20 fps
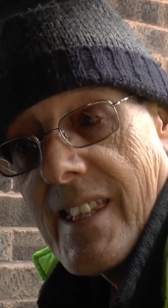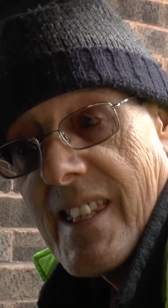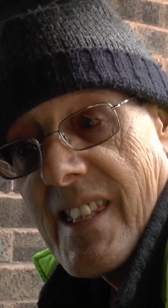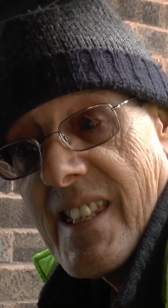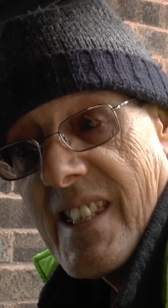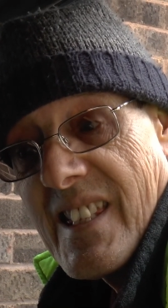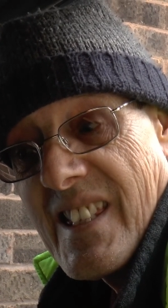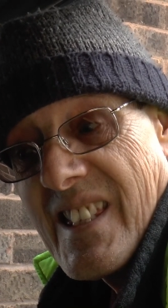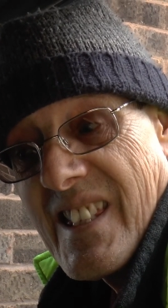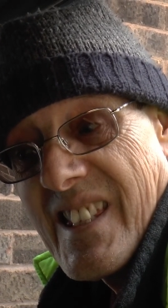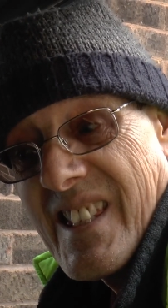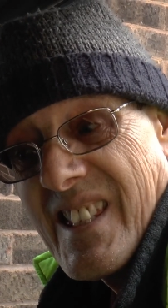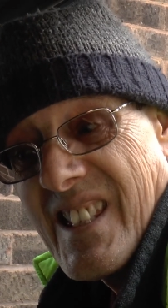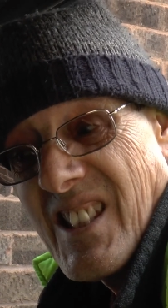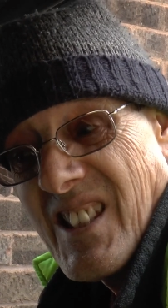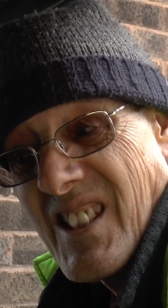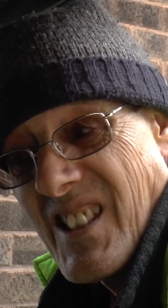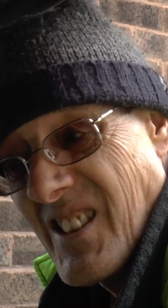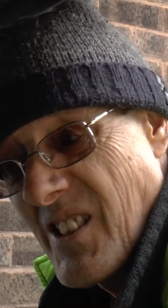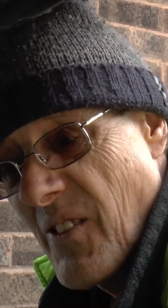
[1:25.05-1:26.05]

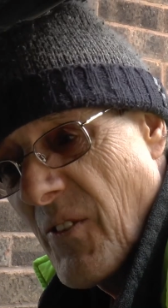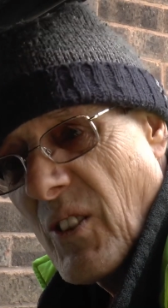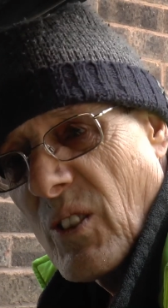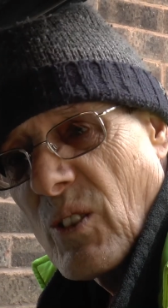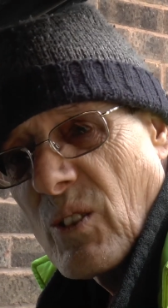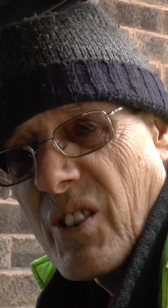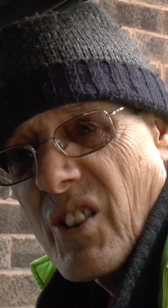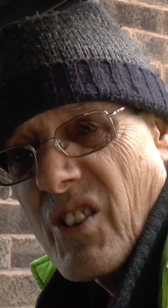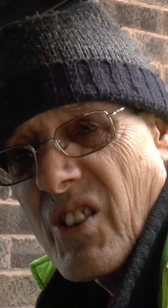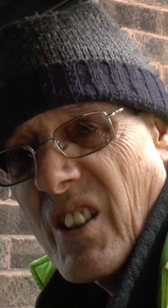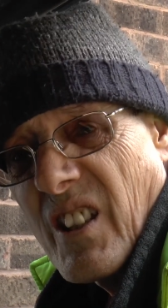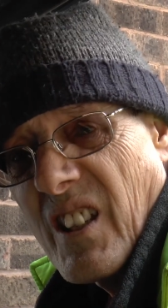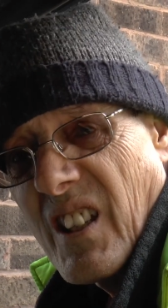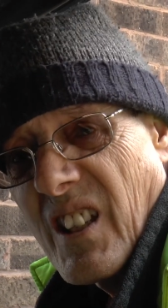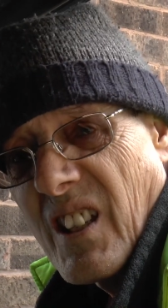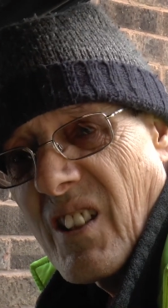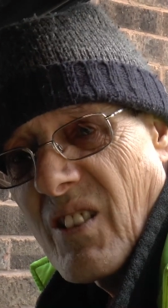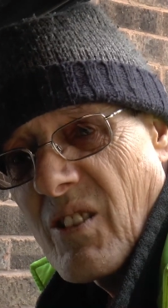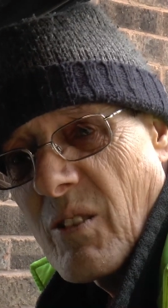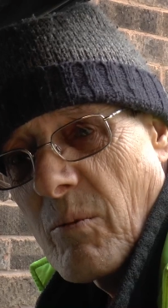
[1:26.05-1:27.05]
It's difficult to
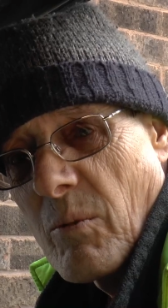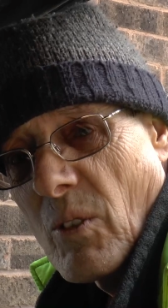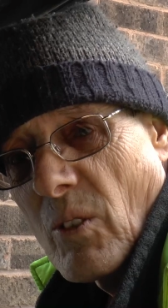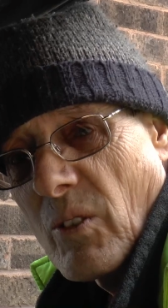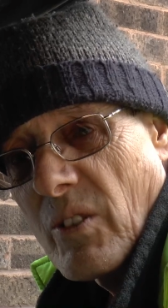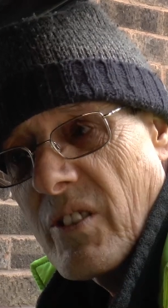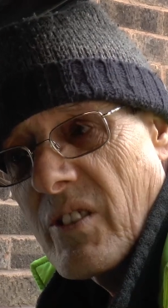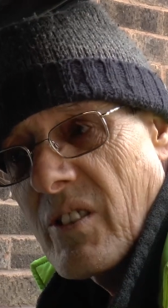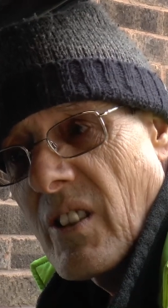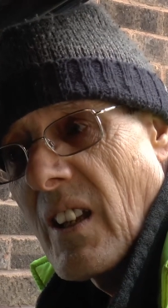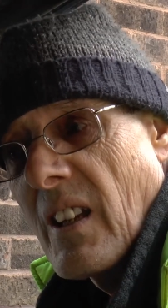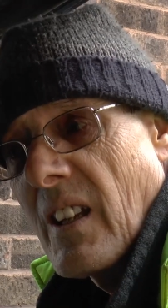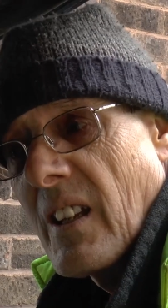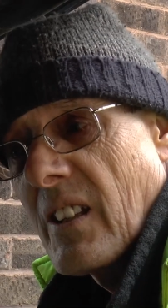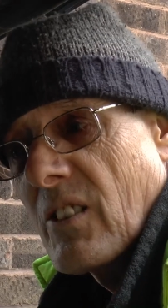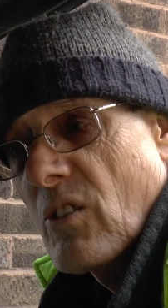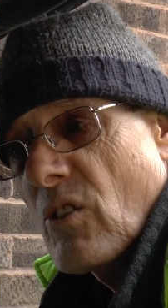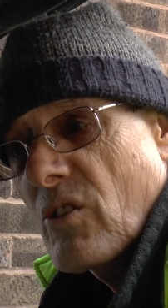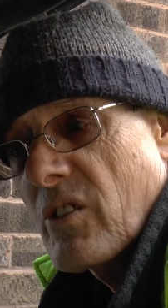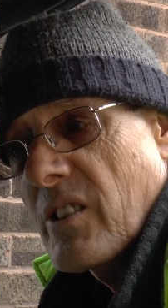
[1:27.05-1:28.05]
say, to be honest.
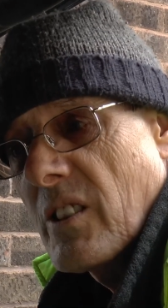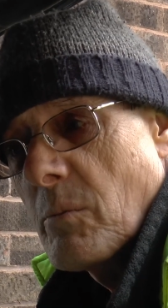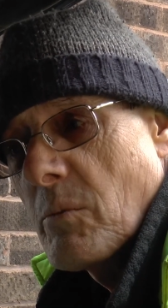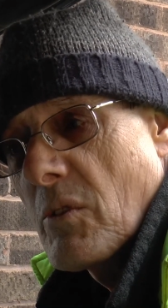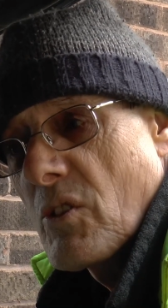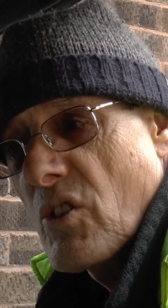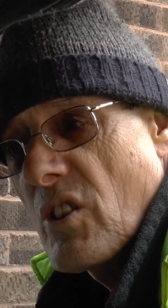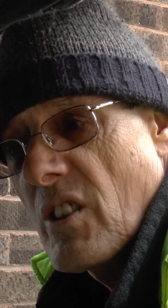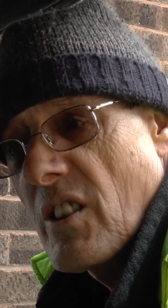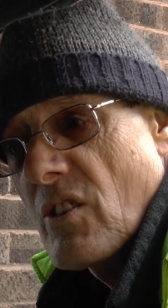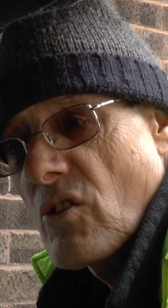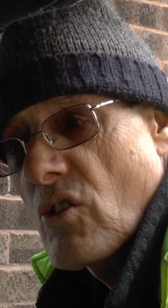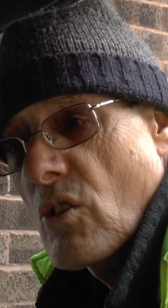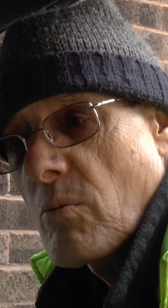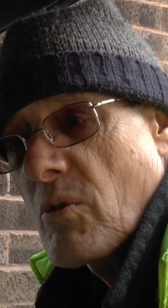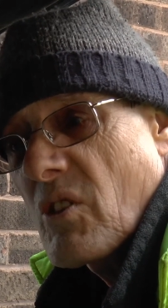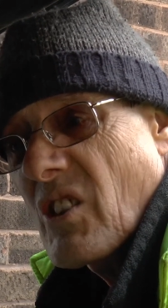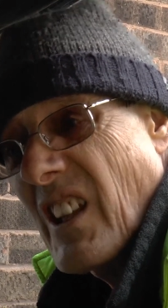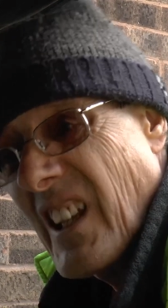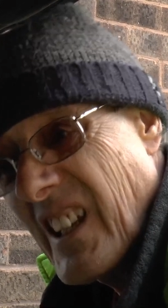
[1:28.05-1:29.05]
It does seem to change
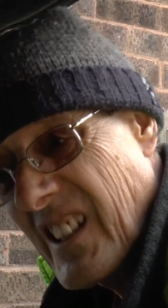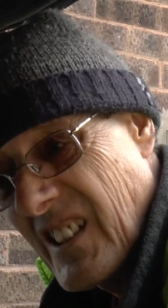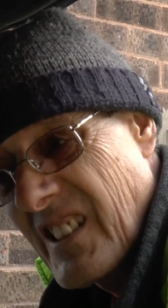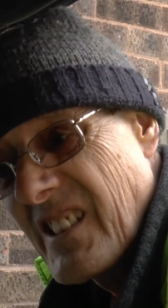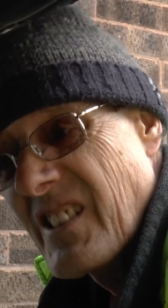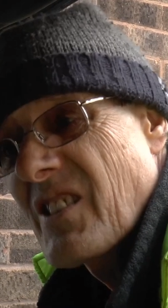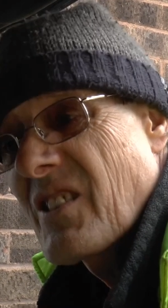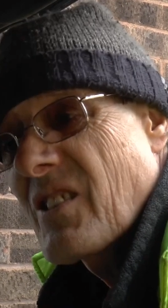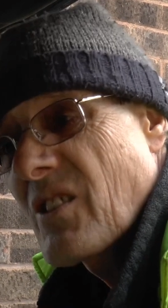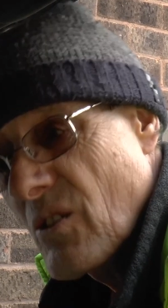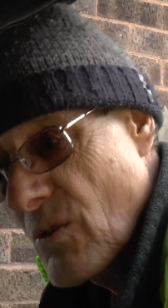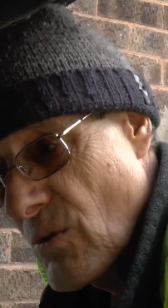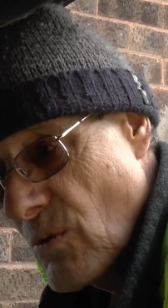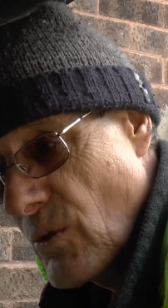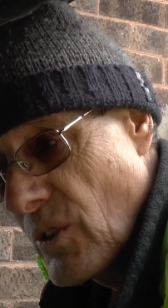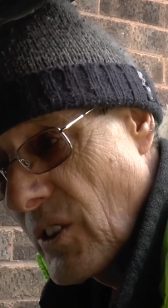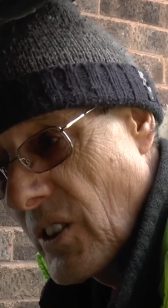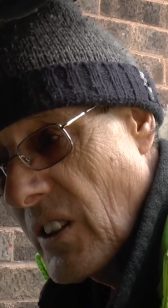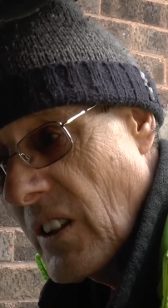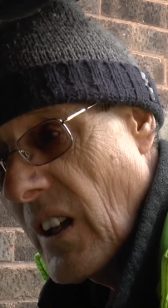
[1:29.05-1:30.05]
up slightly
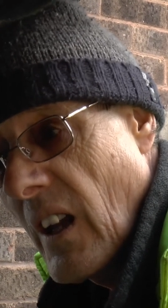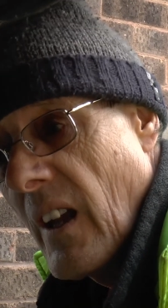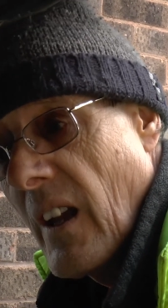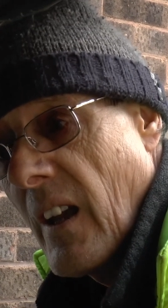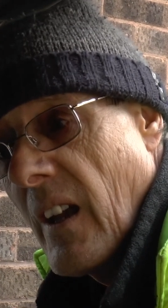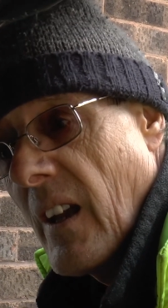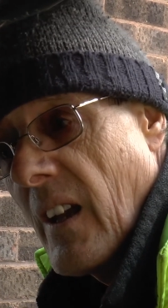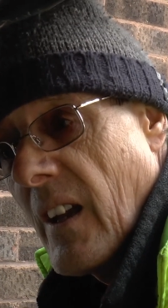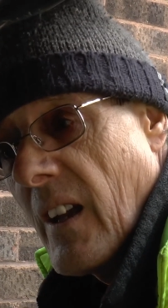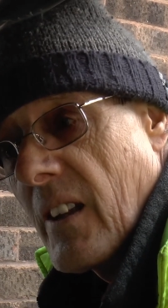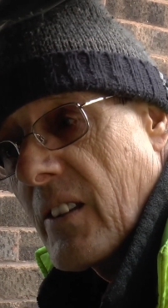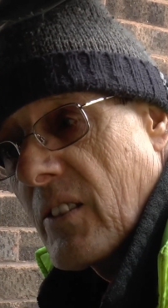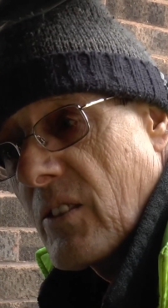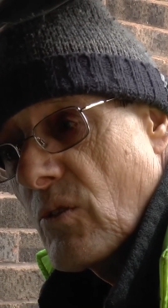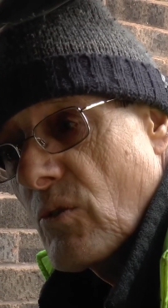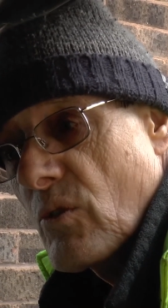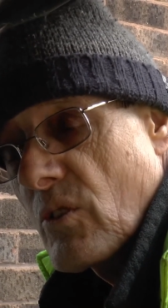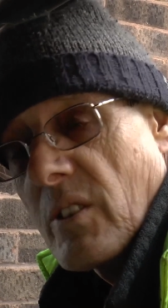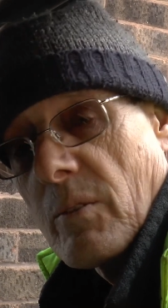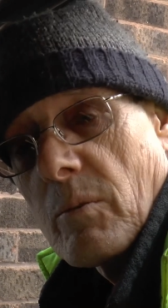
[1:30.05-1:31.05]
sooner.
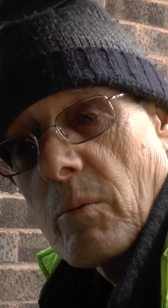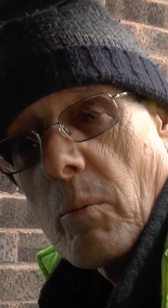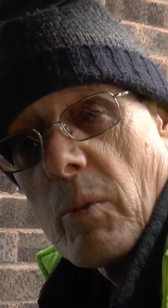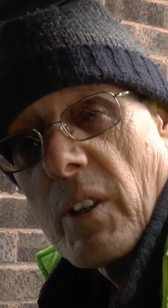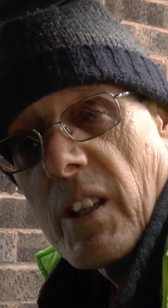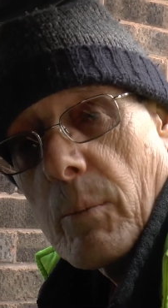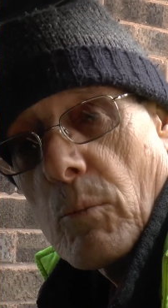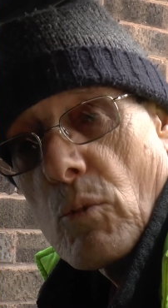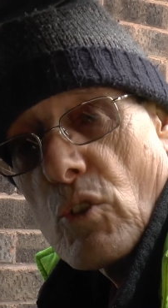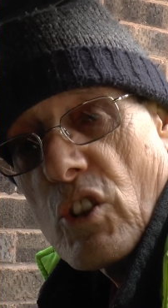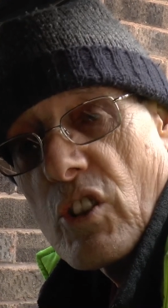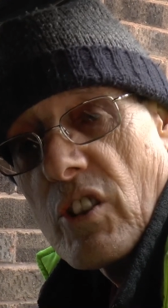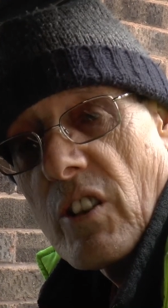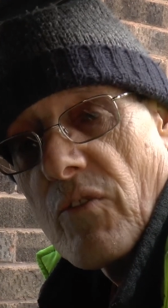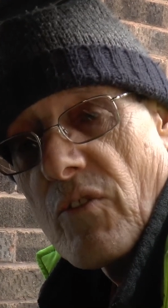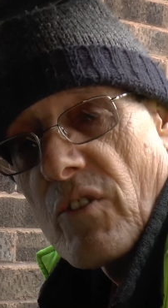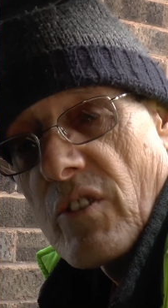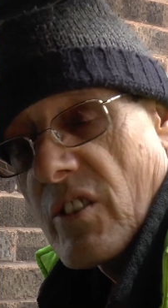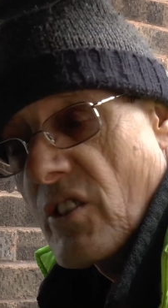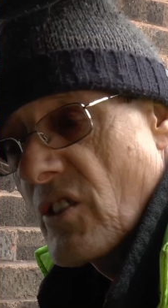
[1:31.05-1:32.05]
Doesn't seem to make much
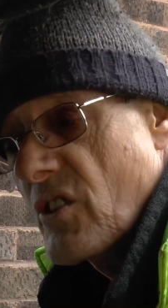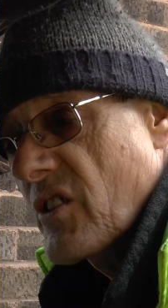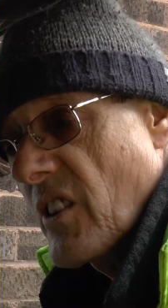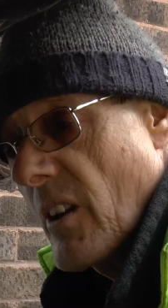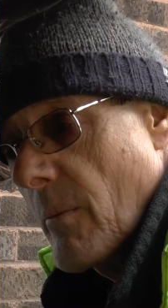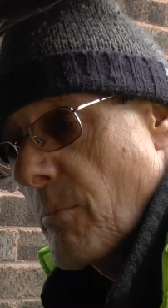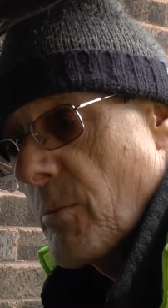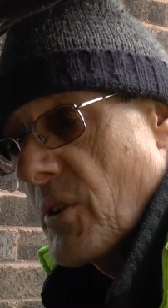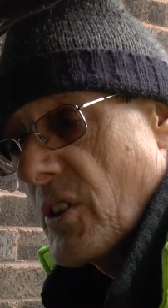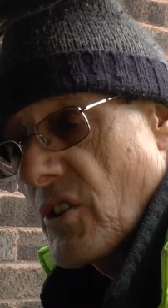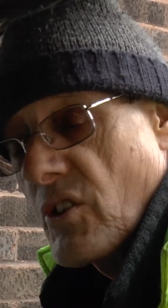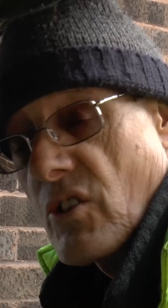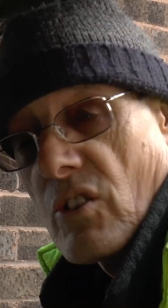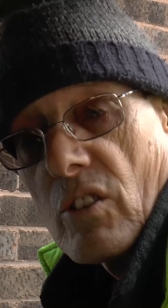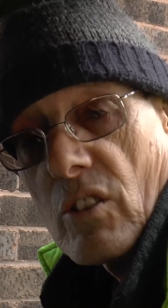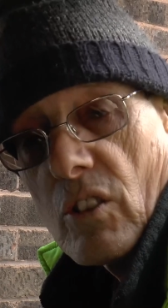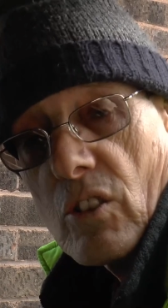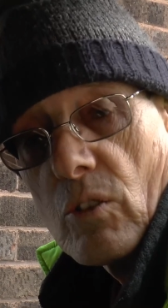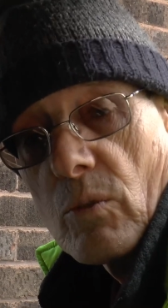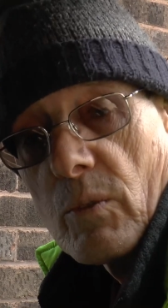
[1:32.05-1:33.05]
difference to the
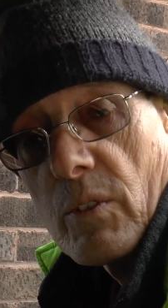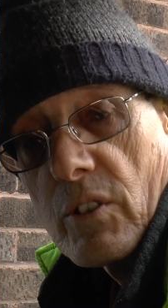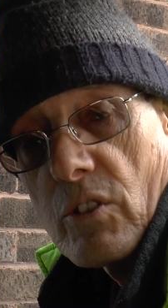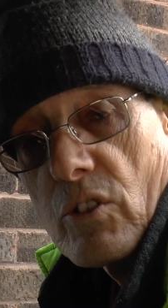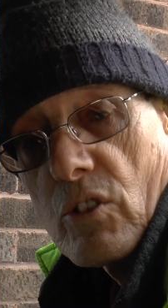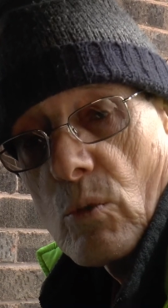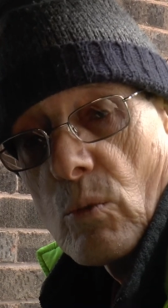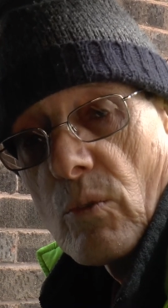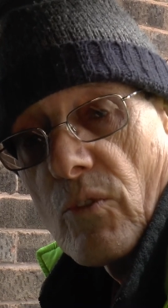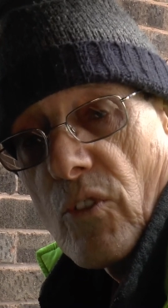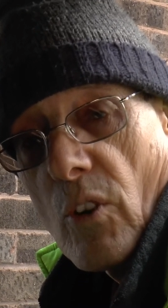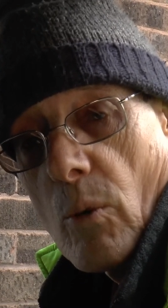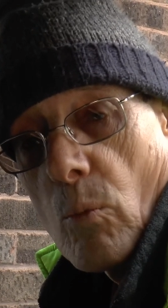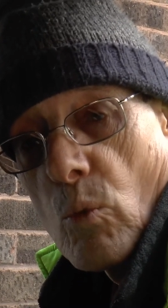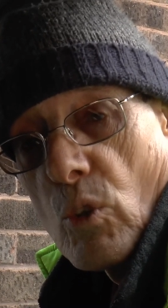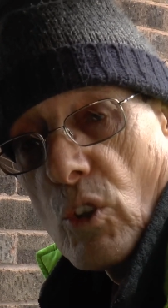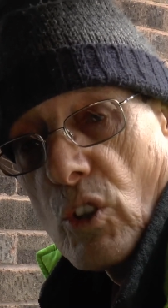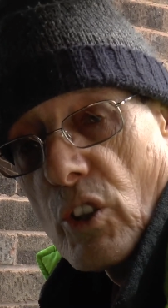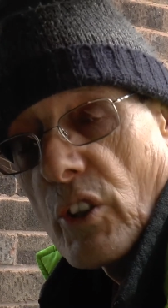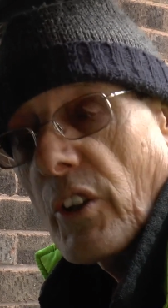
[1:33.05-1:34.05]
temperature coming to and
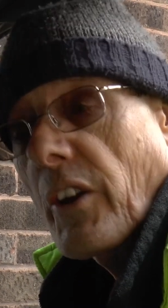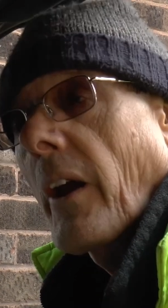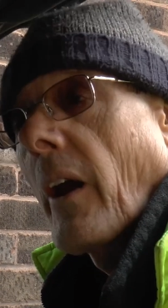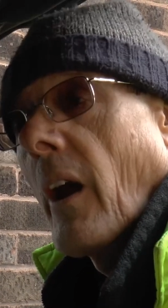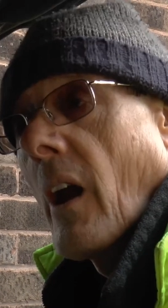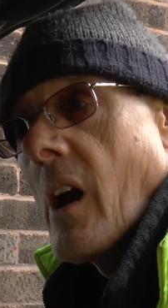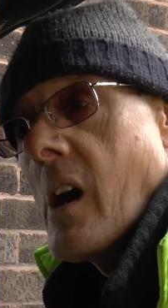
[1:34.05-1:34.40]
from work.